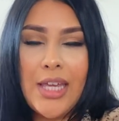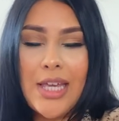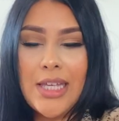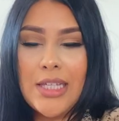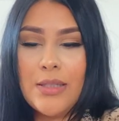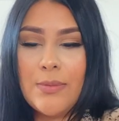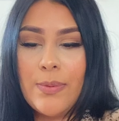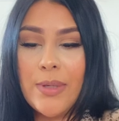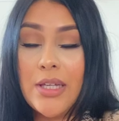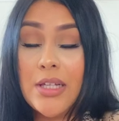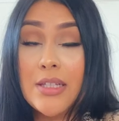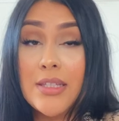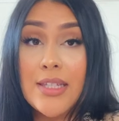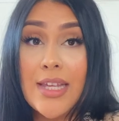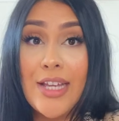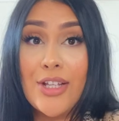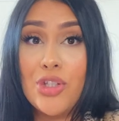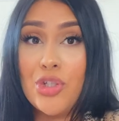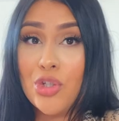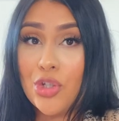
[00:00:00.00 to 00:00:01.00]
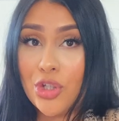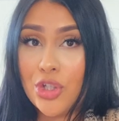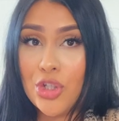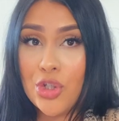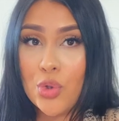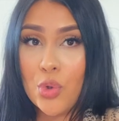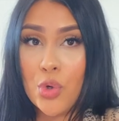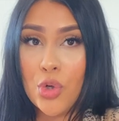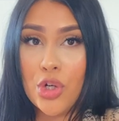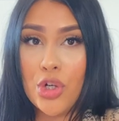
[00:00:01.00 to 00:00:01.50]
case because I
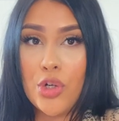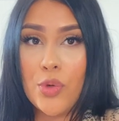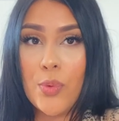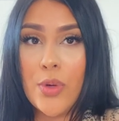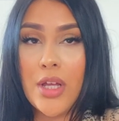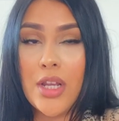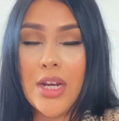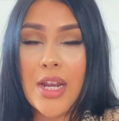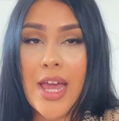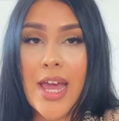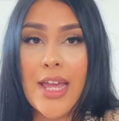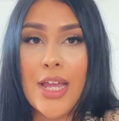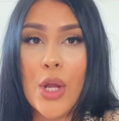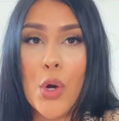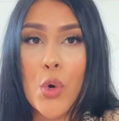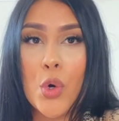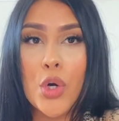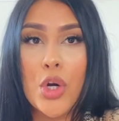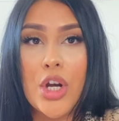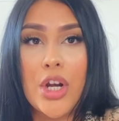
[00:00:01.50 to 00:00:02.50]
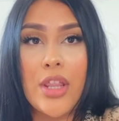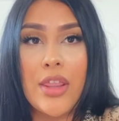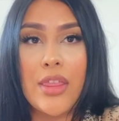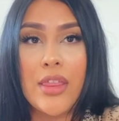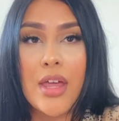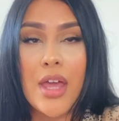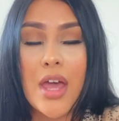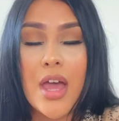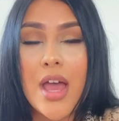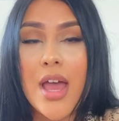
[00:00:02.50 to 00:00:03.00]
just ordered one I ordered
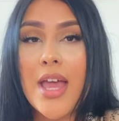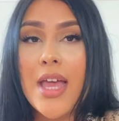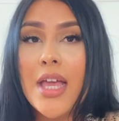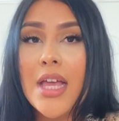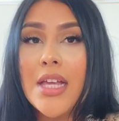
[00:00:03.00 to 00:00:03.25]
the